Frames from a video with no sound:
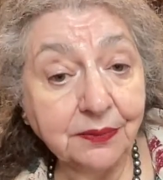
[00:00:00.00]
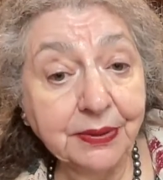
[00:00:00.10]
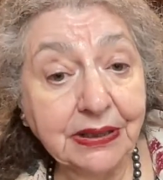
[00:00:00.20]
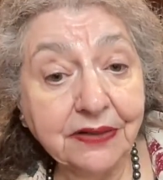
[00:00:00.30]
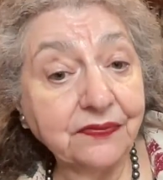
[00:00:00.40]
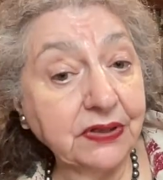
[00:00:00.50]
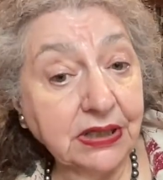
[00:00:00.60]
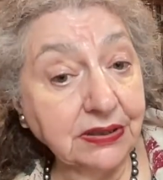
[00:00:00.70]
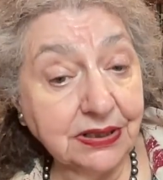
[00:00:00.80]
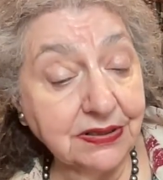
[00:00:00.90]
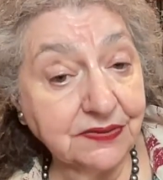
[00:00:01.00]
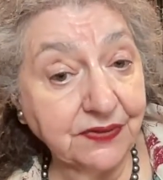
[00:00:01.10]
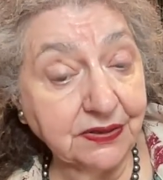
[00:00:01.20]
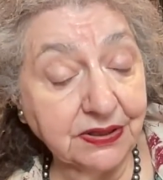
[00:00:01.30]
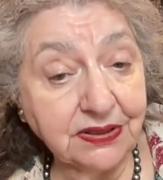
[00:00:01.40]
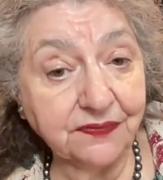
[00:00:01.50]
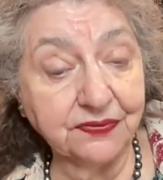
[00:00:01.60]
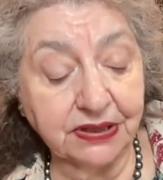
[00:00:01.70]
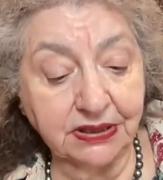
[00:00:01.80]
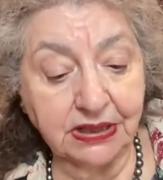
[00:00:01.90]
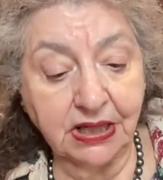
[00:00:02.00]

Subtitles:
belief in India is very different.